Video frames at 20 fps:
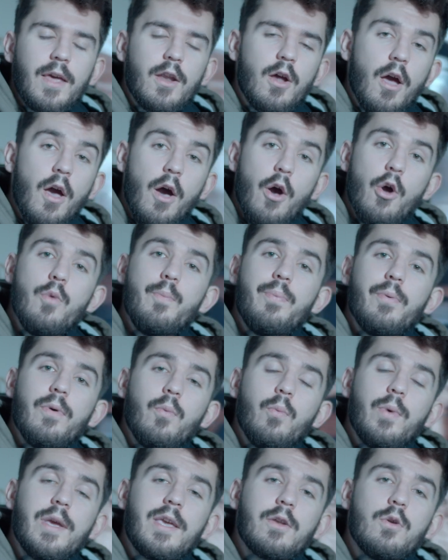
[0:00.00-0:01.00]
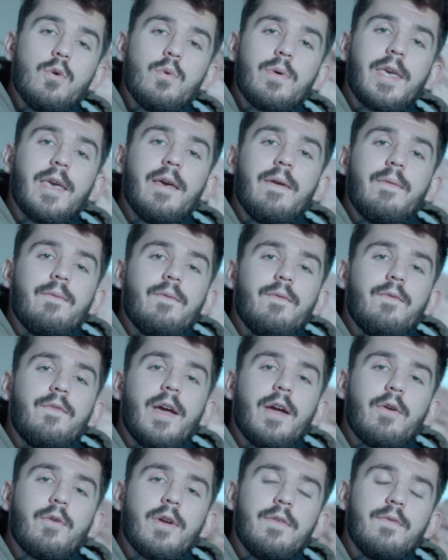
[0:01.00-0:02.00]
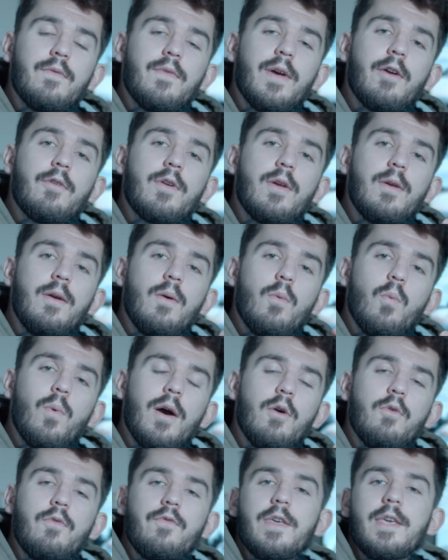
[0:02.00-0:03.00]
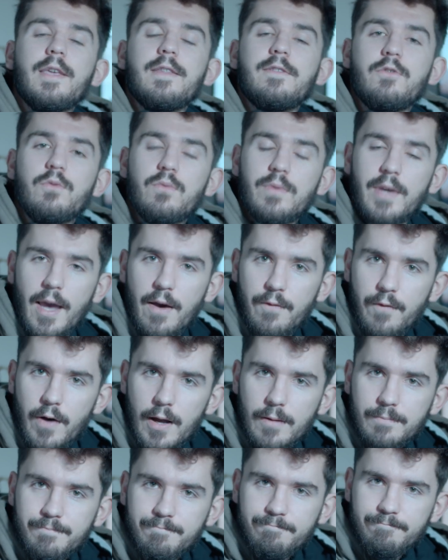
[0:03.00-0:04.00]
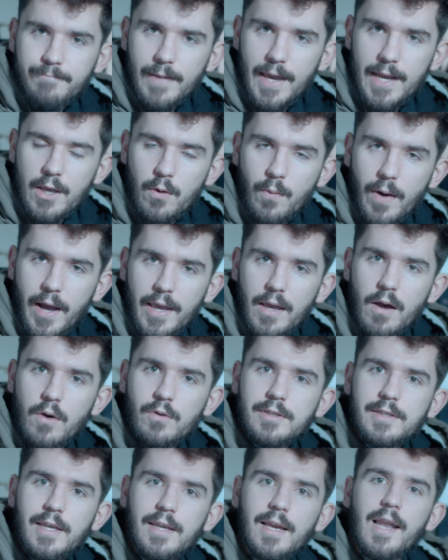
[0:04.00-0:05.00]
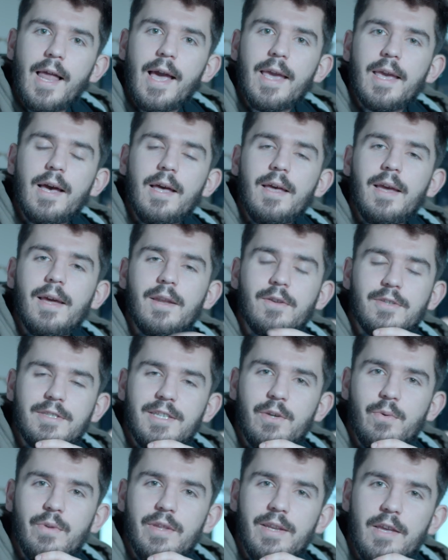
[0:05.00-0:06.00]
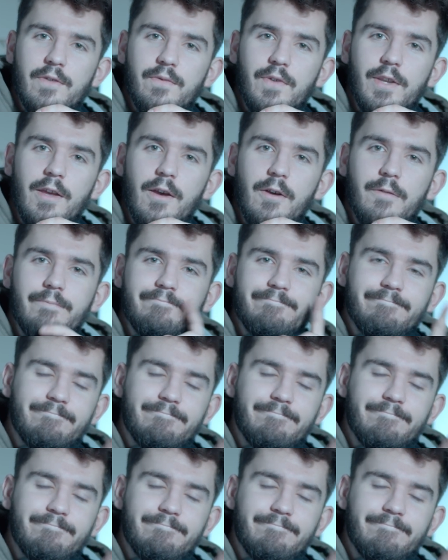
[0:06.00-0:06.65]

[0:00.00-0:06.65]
And I hope we can all get very, very wealthy together. Anyway, I'll see you later, and I'll see you in the next video.